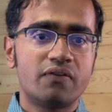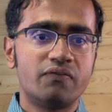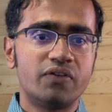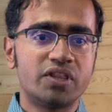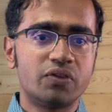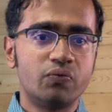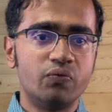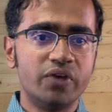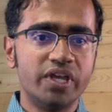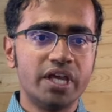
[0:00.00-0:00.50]

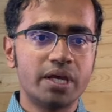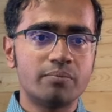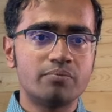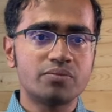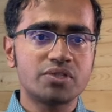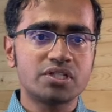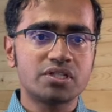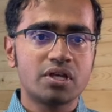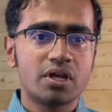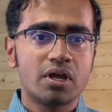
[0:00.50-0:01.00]
with
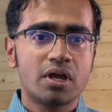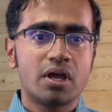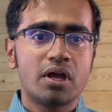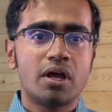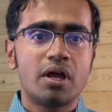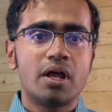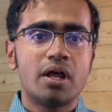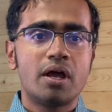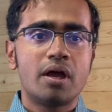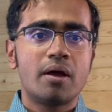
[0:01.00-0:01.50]
VMs
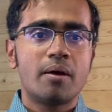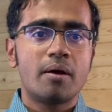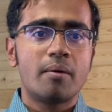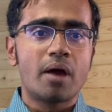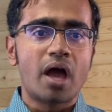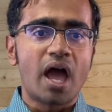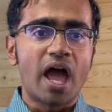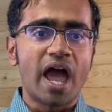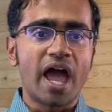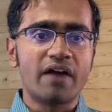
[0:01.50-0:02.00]

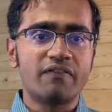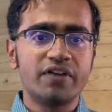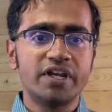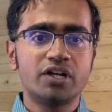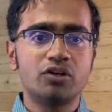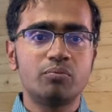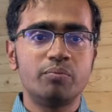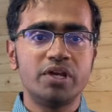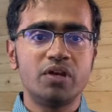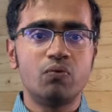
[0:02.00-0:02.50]

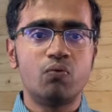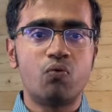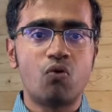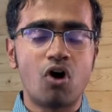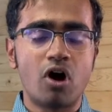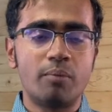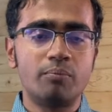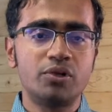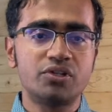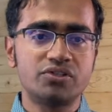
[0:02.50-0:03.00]
having to be
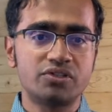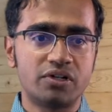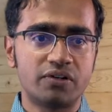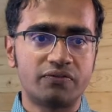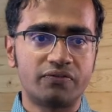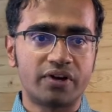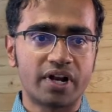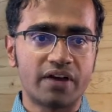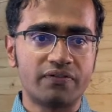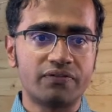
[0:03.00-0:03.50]
warm to
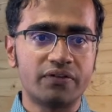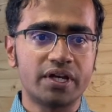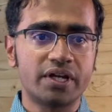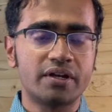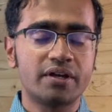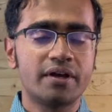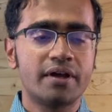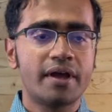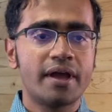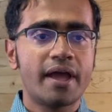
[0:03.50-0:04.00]
serve
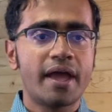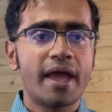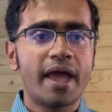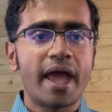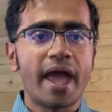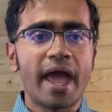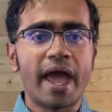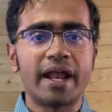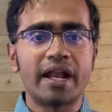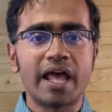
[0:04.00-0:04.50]
traffic,
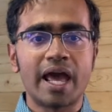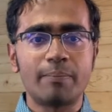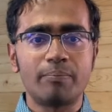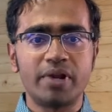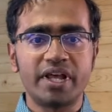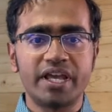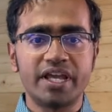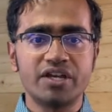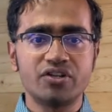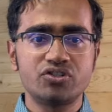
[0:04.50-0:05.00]
and
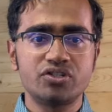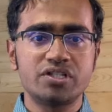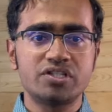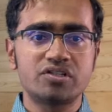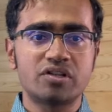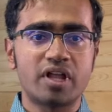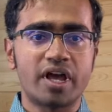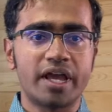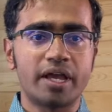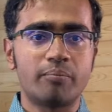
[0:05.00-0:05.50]

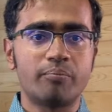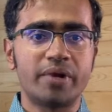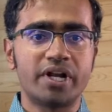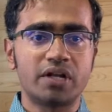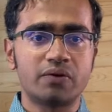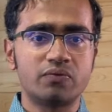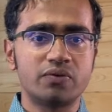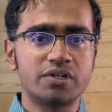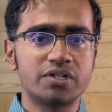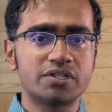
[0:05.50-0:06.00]
applications like
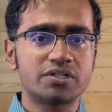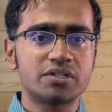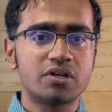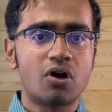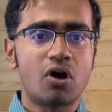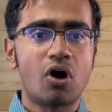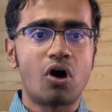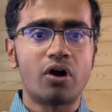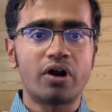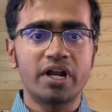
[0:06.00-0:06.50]
metaverse
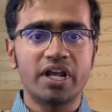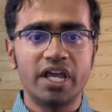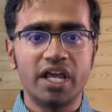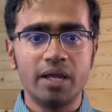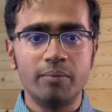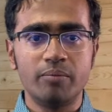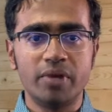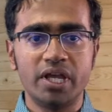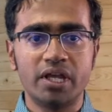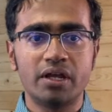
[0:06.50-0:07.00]
or
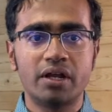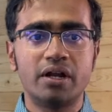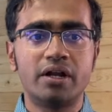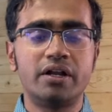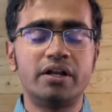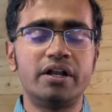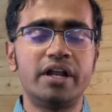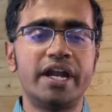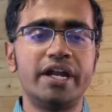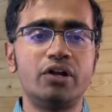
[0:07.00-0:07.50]
gaming
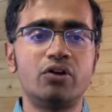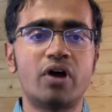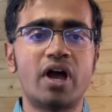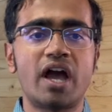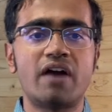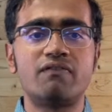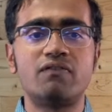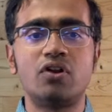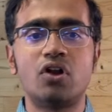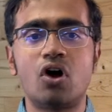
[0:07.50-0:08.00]
tend to
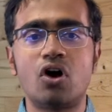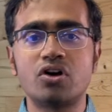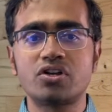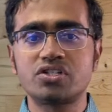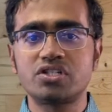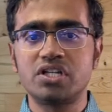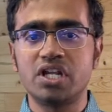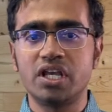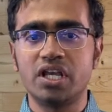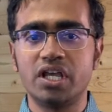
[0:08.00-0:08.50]
have long
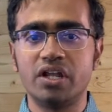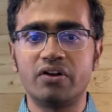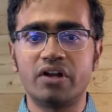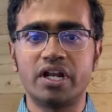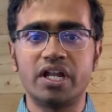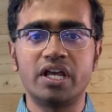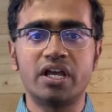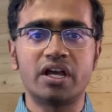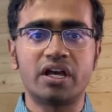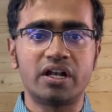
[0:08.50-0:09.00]
sticky
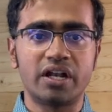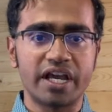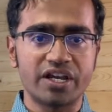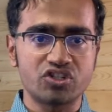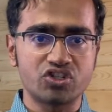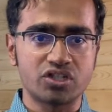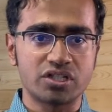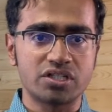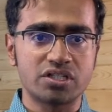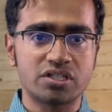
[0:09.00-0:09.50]
running
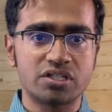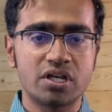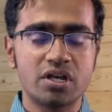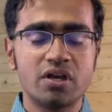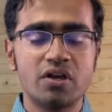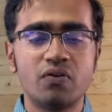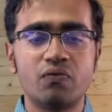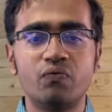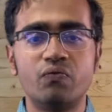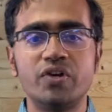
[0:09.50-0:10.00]
connections,
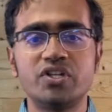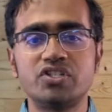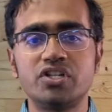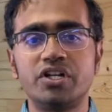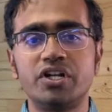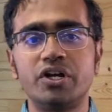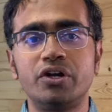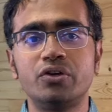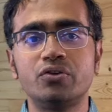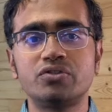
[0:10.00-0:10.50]
which
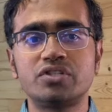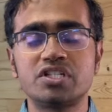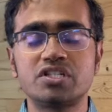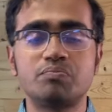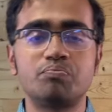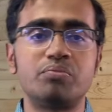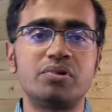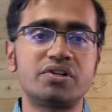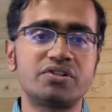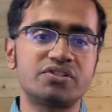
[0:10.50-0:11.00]
introduces
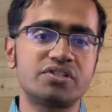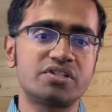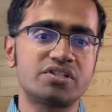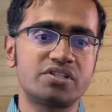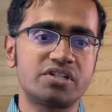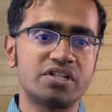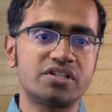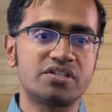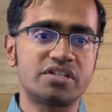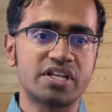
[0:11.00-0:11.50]

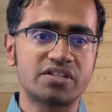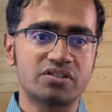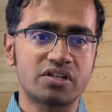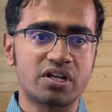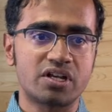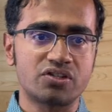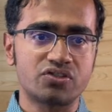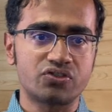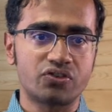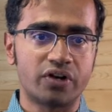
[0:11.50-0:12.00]
persistence as a
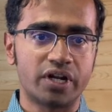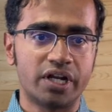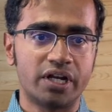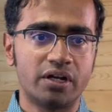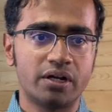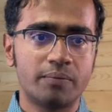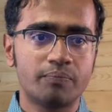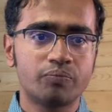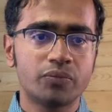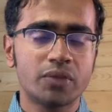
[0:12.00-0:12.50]
constraint.